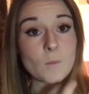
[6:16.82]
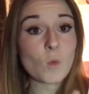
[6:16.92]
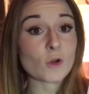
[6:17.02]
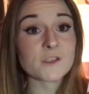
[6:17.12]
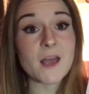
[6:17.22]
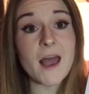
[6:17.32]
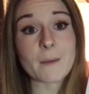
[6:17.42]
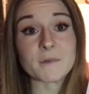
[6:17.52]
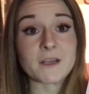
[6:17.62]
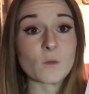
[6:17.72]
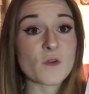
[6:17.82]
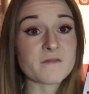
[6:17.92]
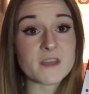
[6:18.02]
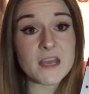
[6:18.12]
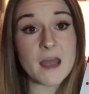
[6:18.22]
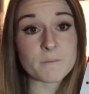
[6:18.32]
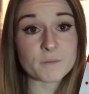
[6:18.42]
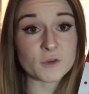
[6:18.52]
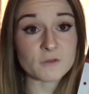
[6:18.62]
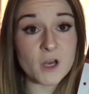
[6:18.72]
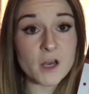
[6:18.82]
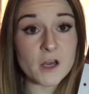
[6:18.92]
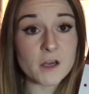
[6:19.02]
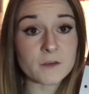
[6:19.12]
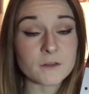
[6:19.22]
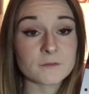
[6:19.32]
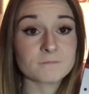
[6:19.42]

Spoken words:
what's happening with the Emperor,